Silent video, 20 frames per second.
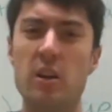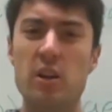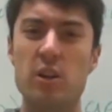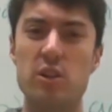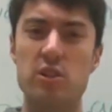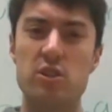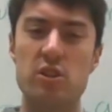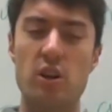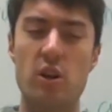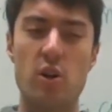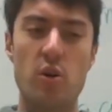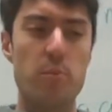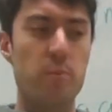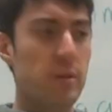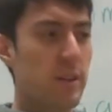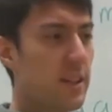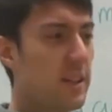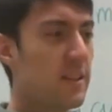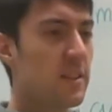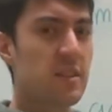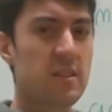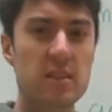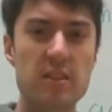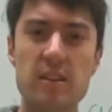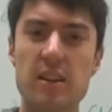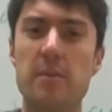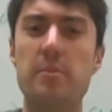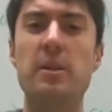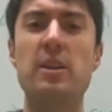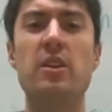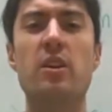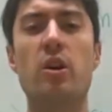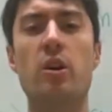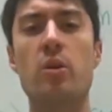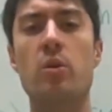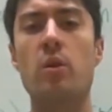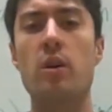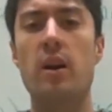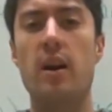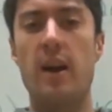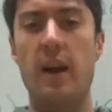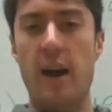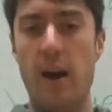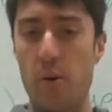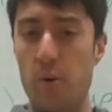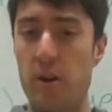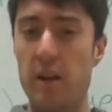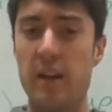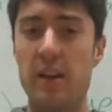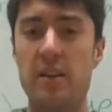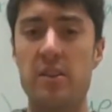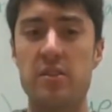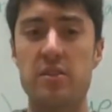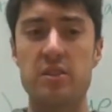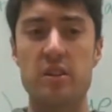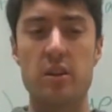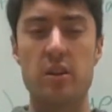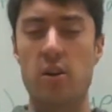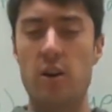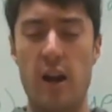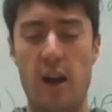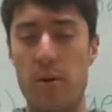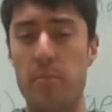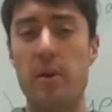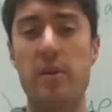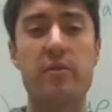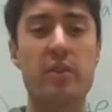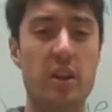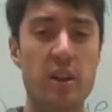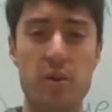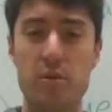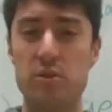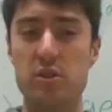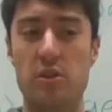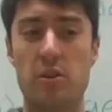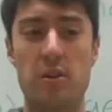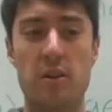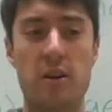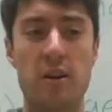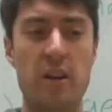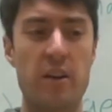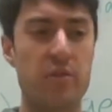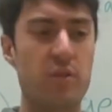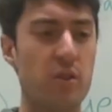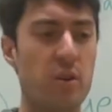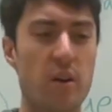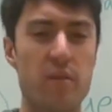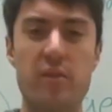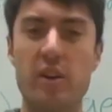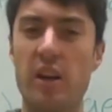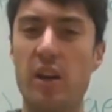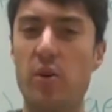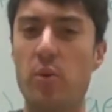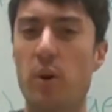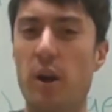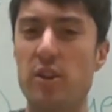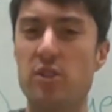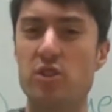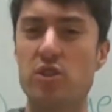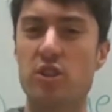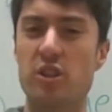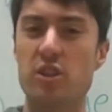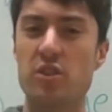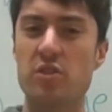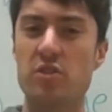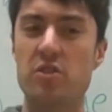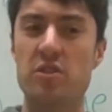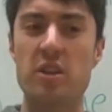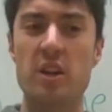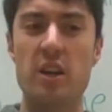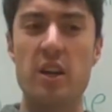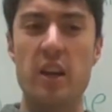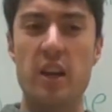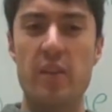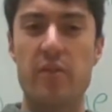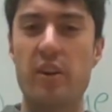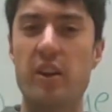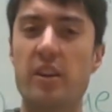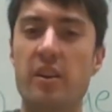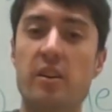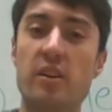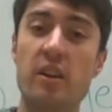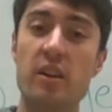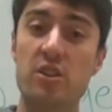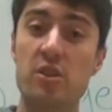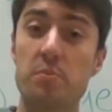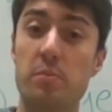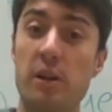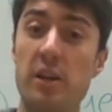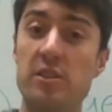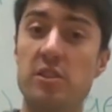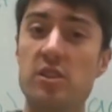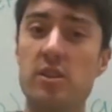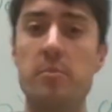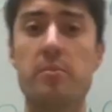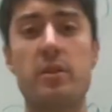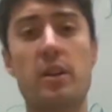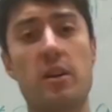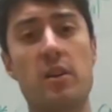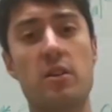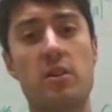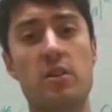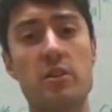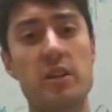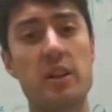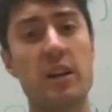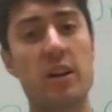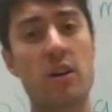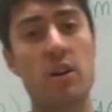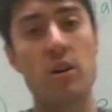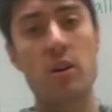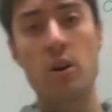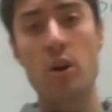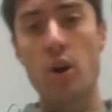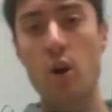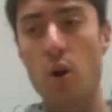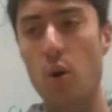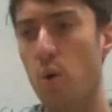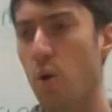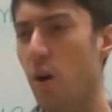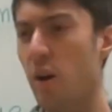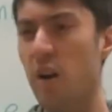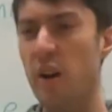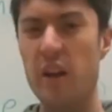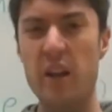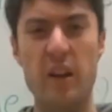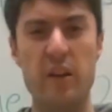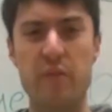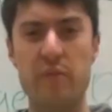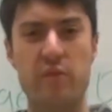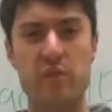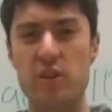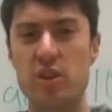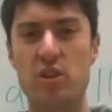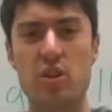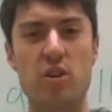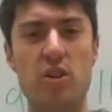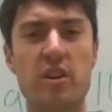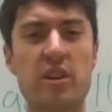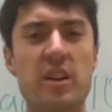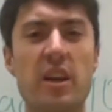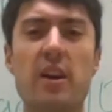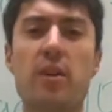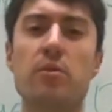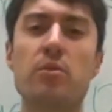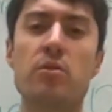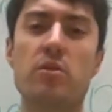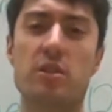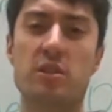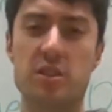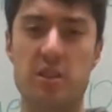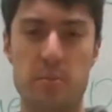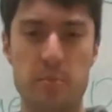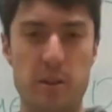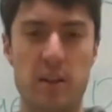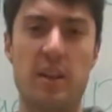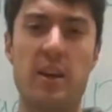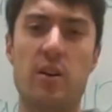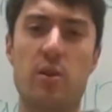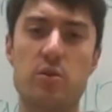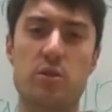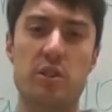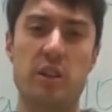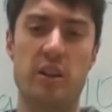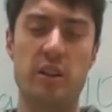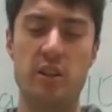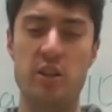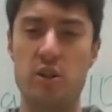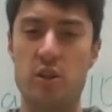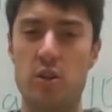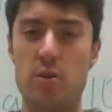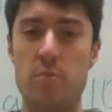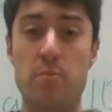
So please let me know how it is or how my videos are. If you have any questions, if I didn't explain something clear, or if you're encountering something else in your